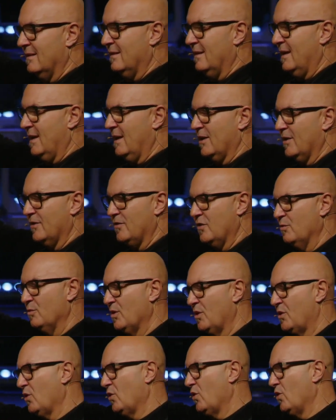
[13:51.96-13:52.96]
I love him
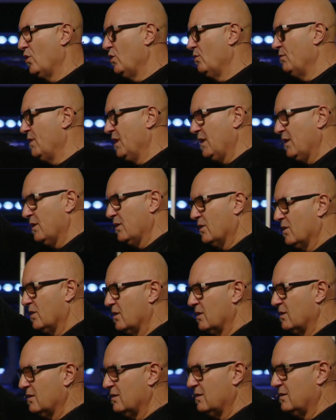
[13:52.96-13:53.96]
with all my heart.